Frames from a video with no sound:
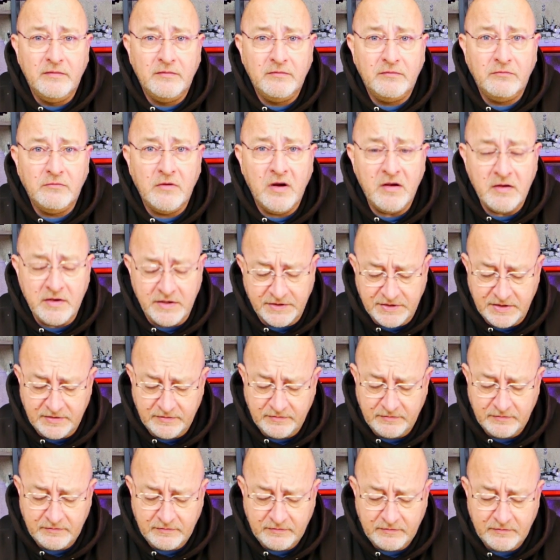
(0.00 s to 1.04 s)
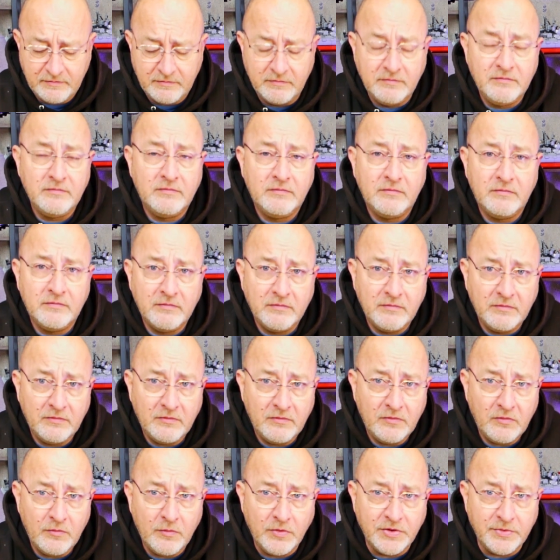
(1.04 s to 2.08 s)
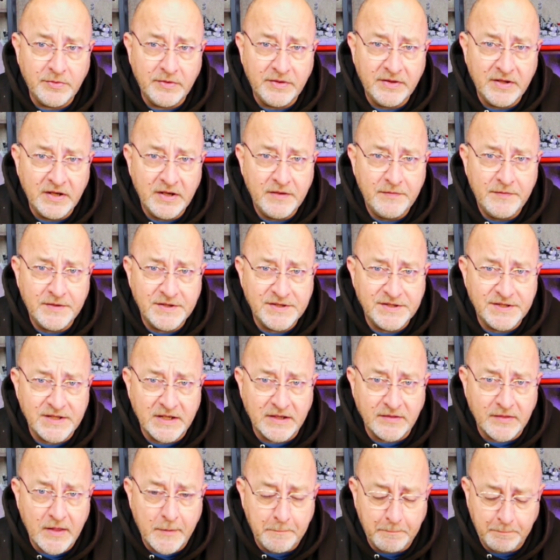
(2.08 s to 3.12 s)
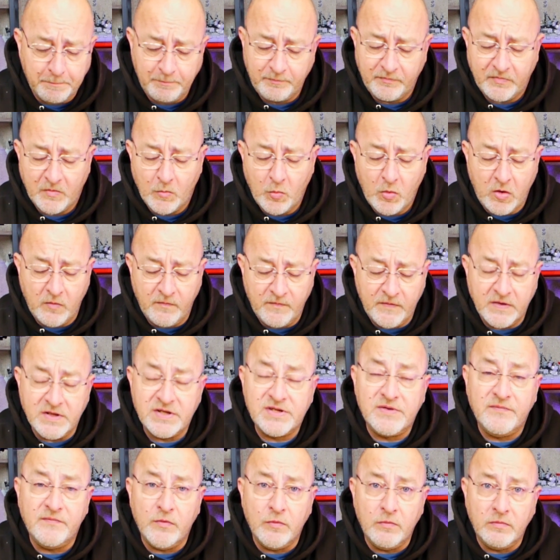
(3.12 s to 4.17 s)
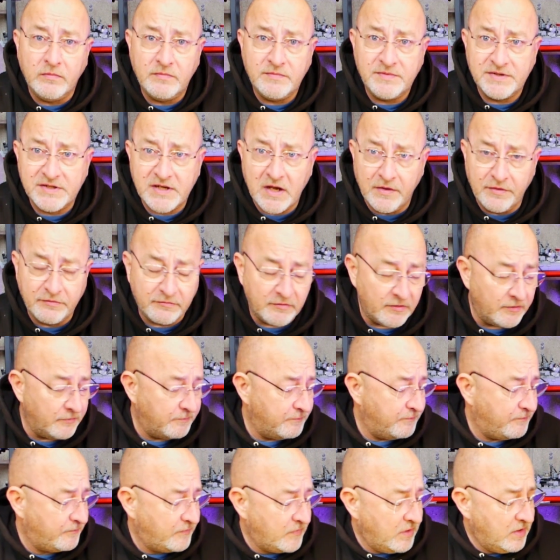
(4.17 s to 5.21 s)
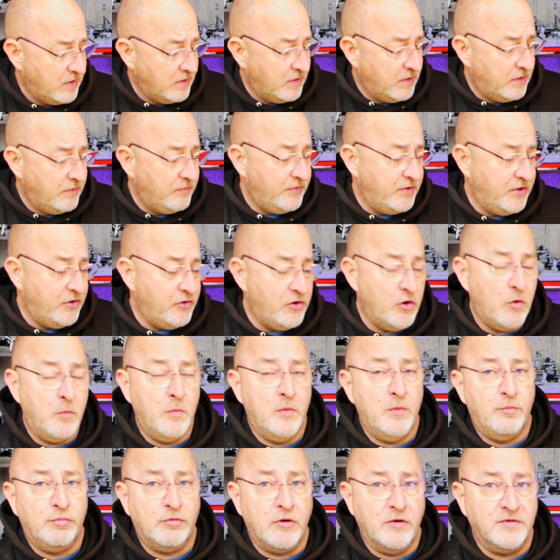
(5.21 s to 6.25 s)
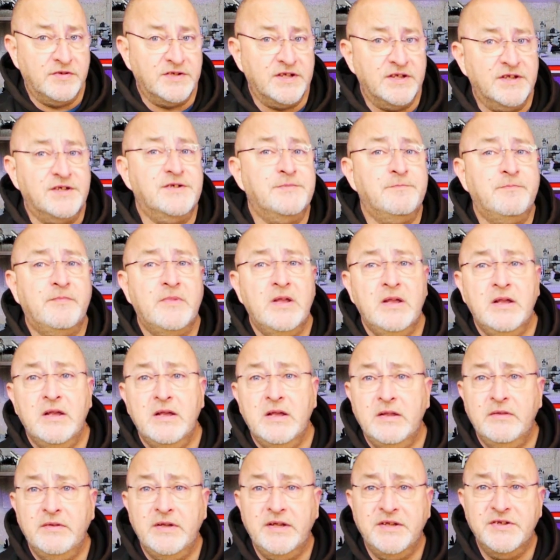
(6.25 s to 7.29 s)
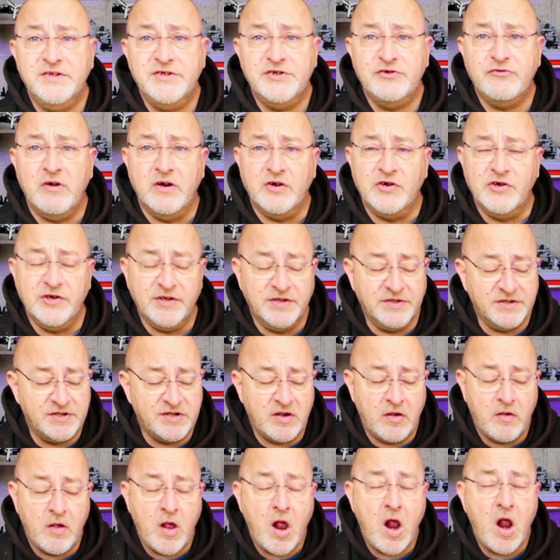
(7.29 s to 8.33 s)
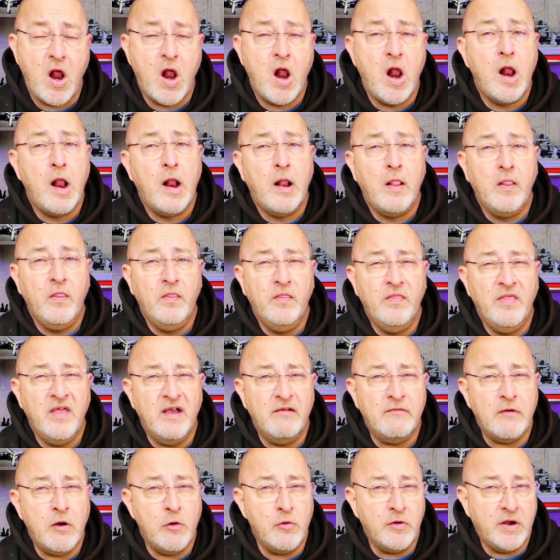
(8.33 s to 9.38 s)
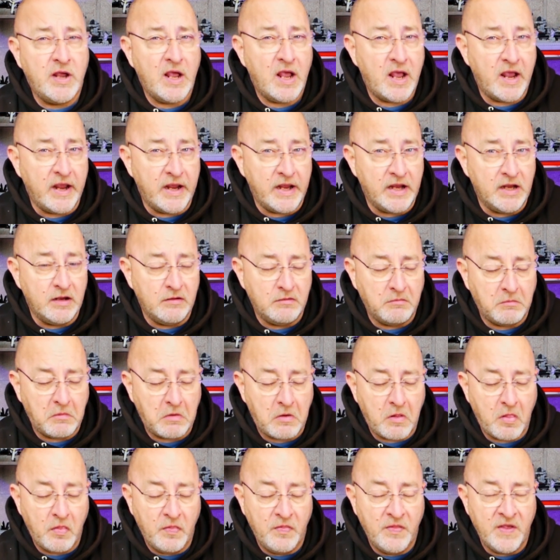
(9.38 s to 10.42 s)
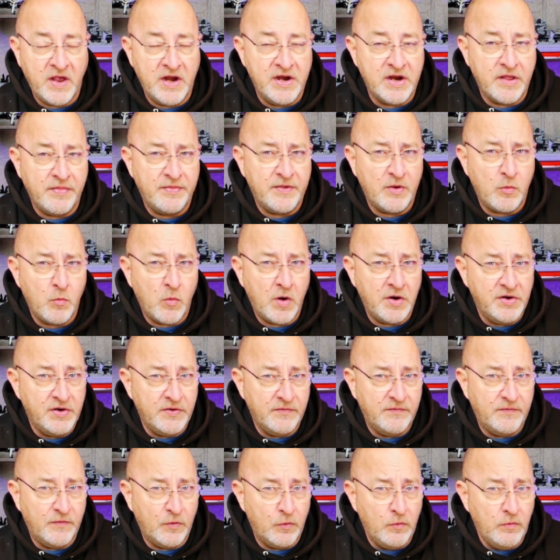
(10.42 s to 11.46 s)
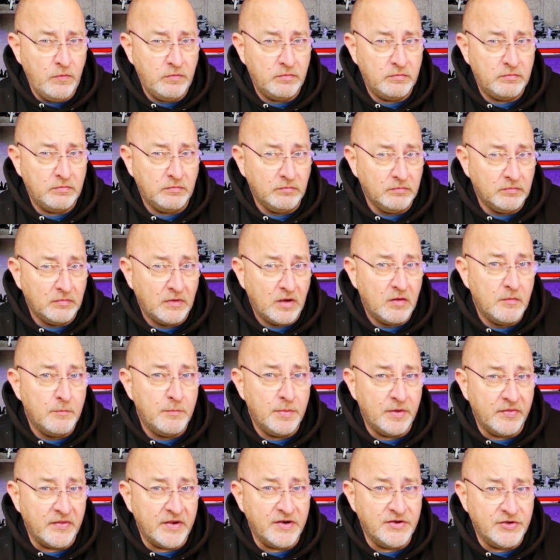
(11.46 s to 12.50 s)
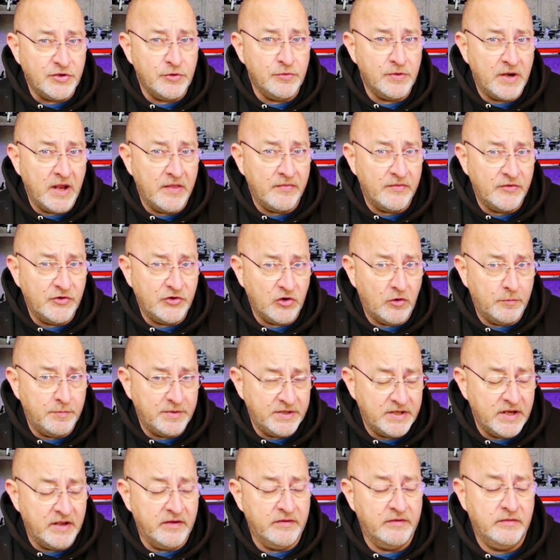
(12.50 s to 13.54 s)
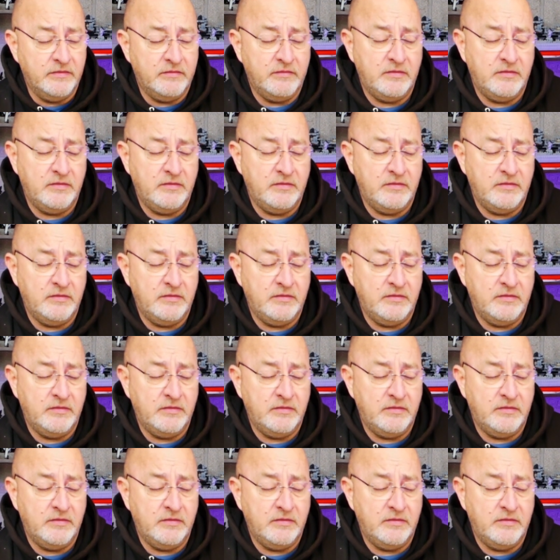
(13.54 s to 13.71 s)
Right, what do we think of this thing then? Well, first of all, let's go through the normal process. The instructions, they're okay. They're nothing wonderful, but they do get the job done.